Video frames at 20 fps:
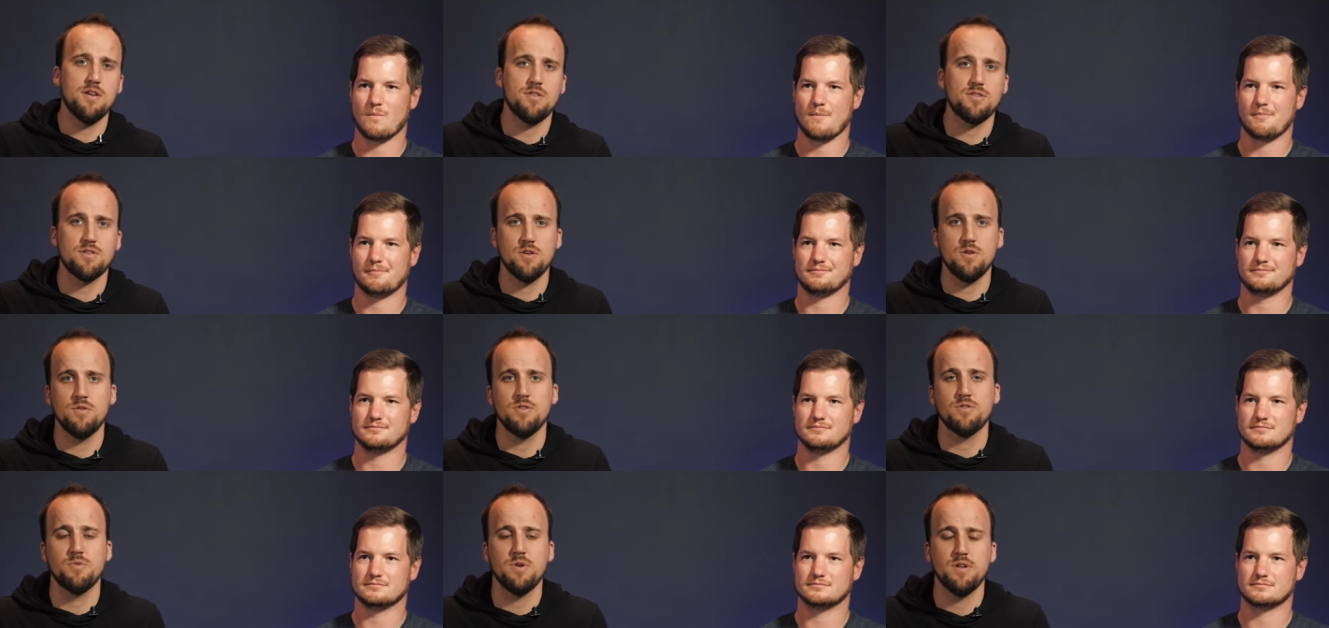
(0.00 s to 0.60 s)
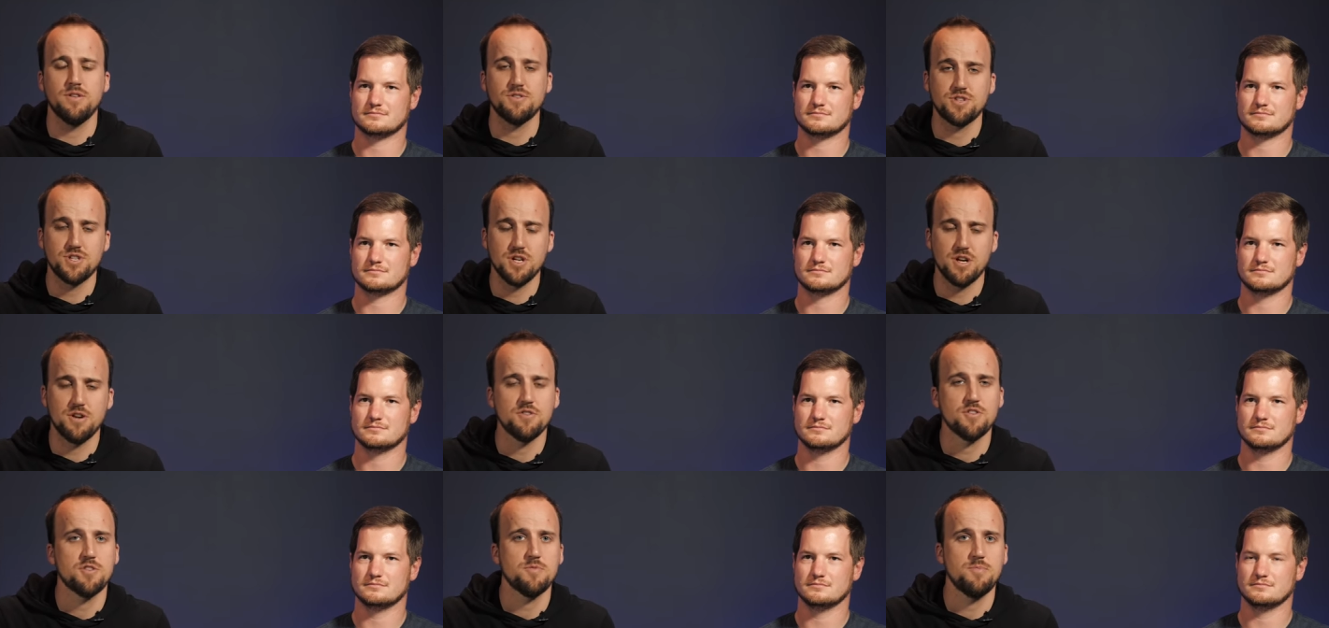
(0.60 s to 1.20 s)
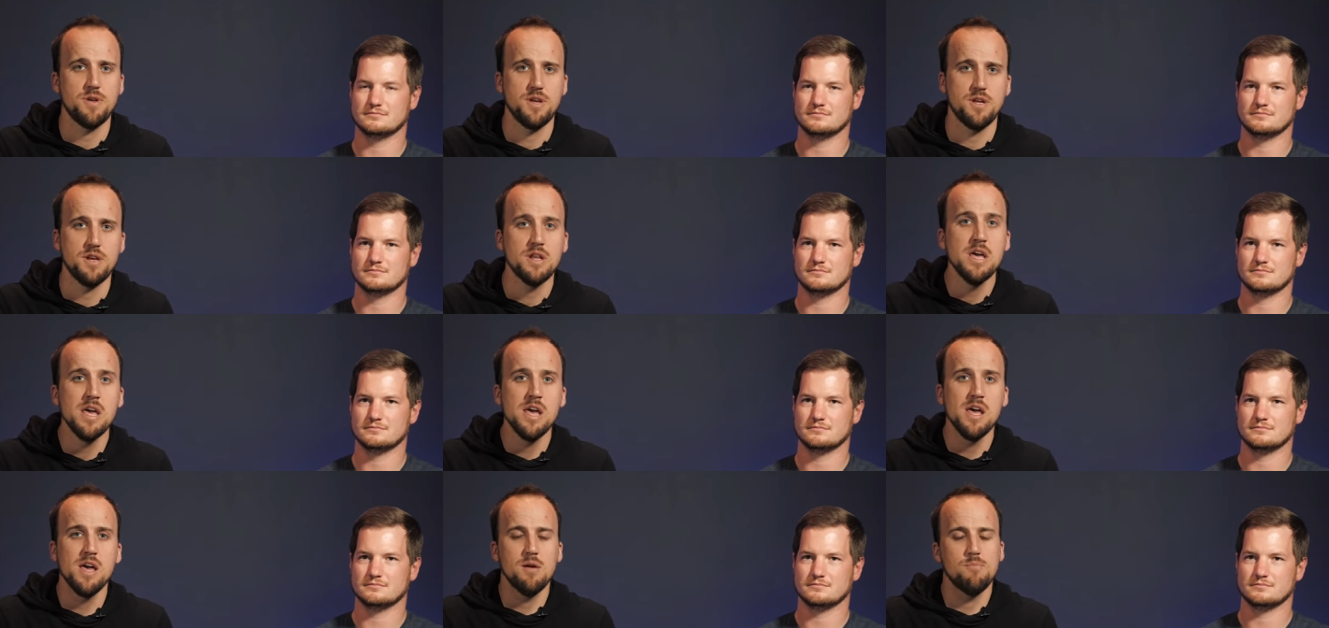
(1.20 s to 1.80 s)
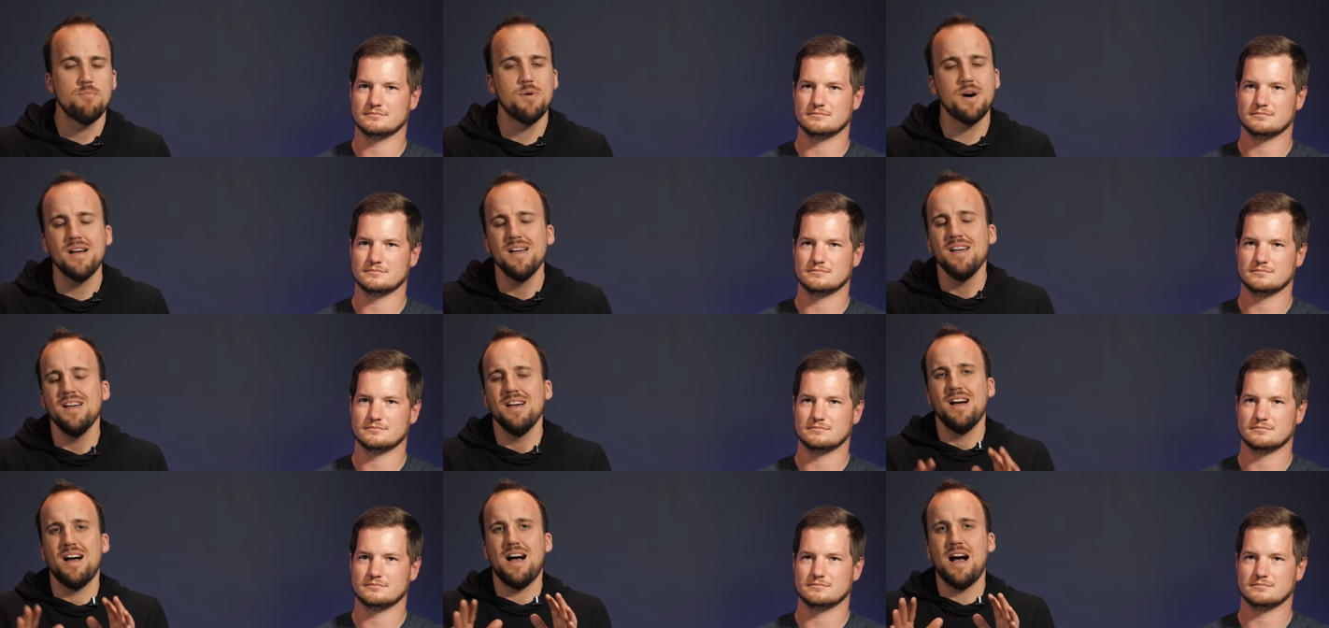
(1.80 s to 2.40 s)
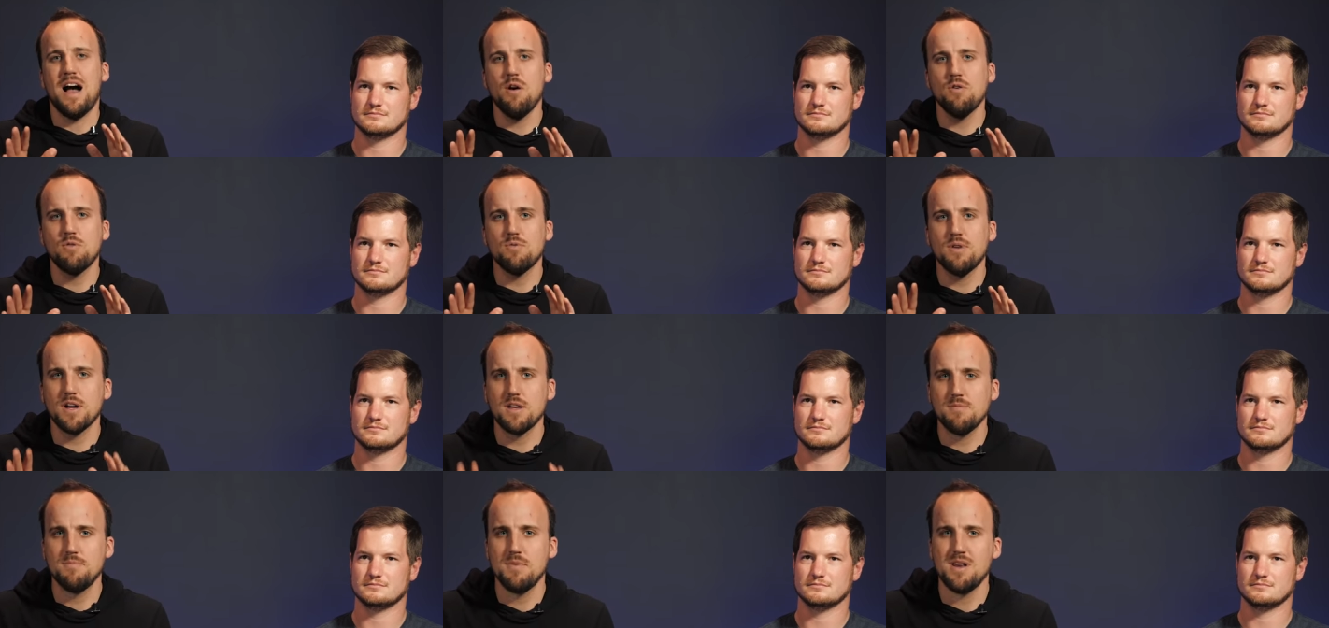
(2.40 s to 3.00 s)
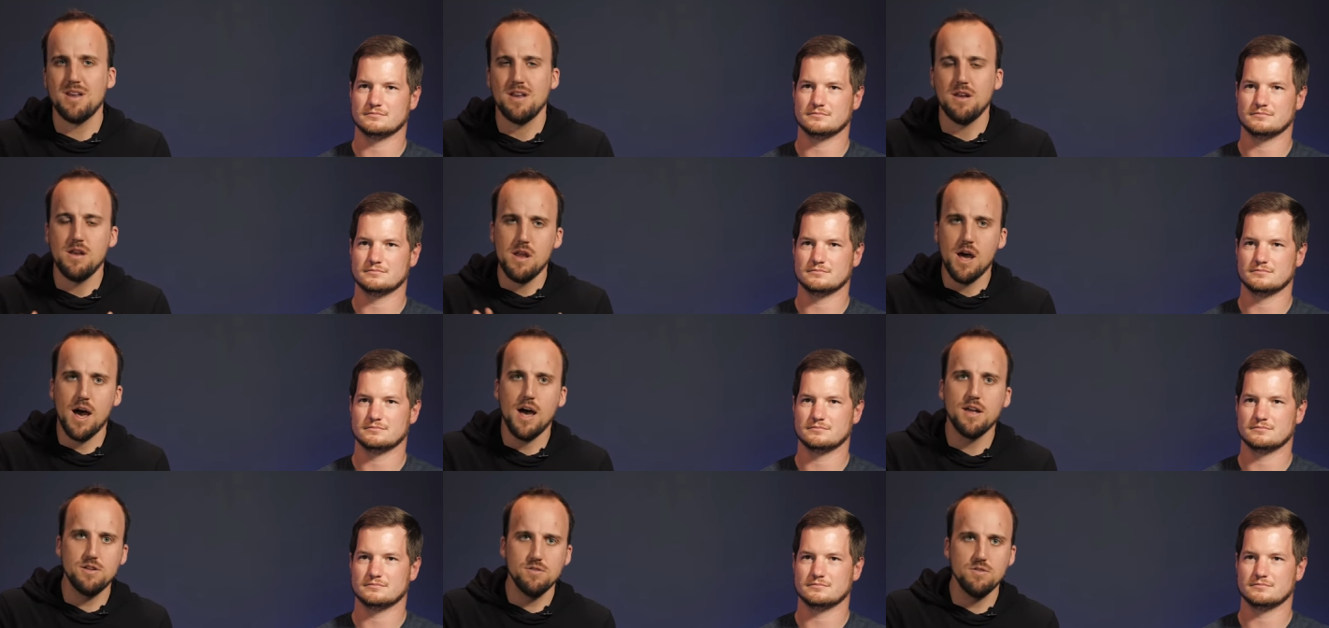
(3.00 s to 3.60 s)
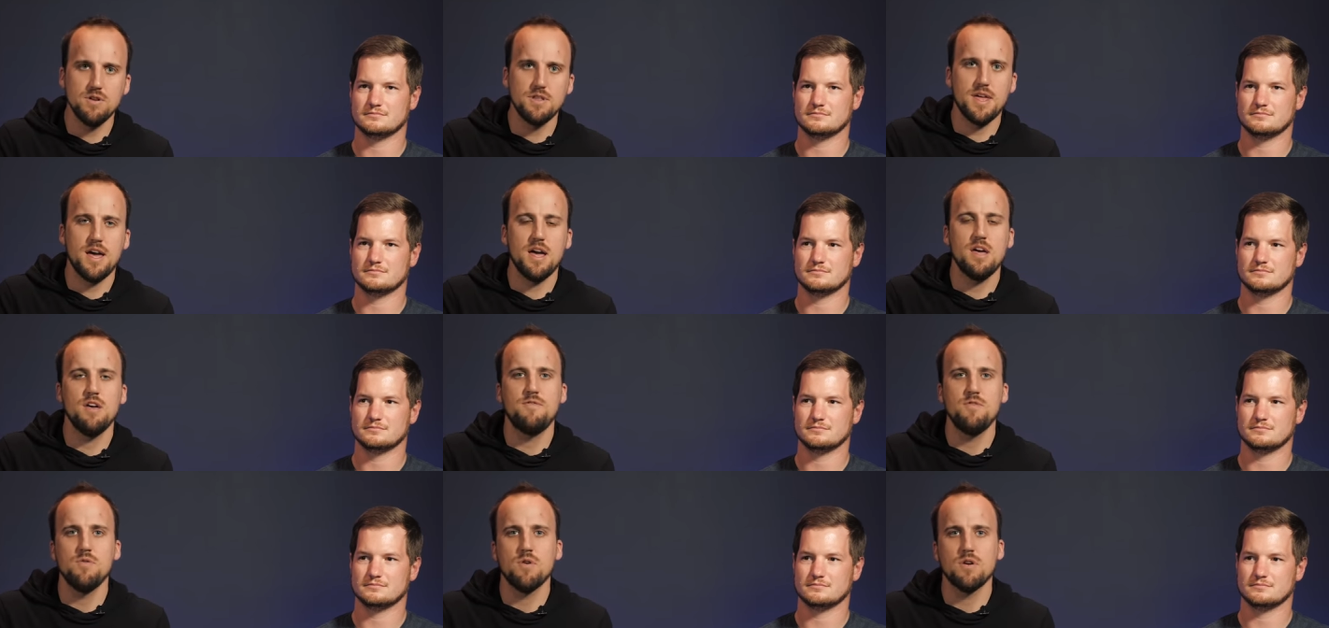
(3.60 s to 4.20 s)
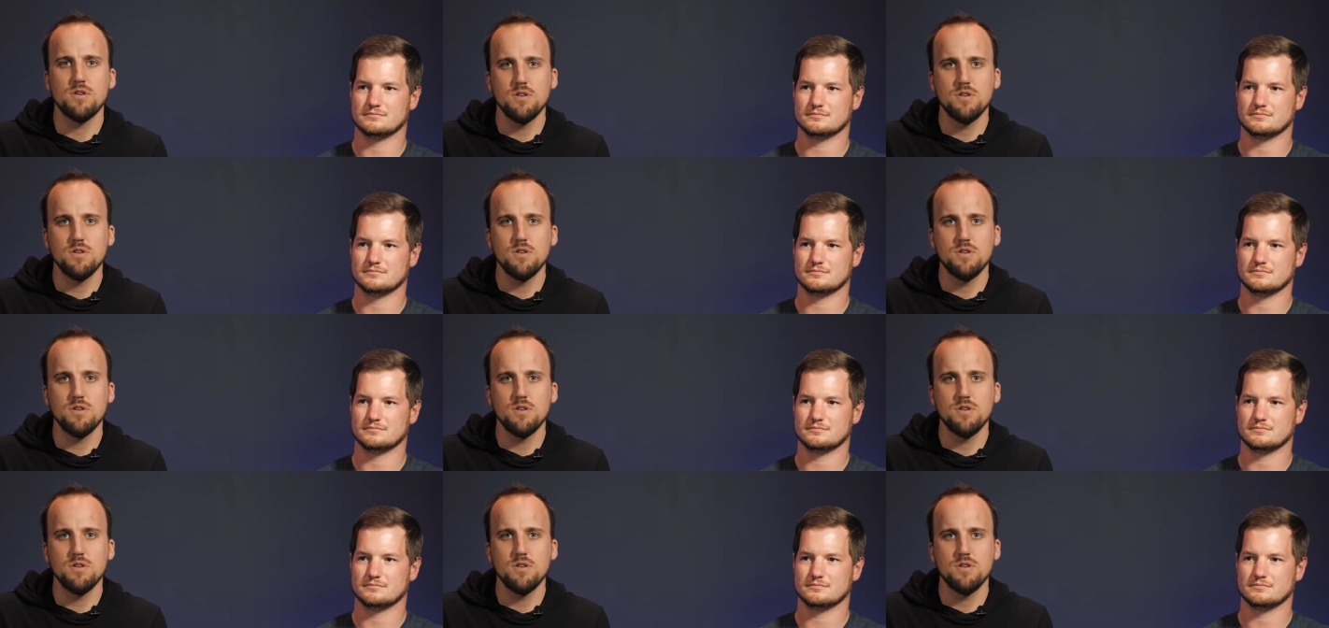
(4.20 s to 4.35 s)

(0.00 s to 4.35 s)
Speaker 1: I S O, as well as shutter speed. But I would recommend not doing that if you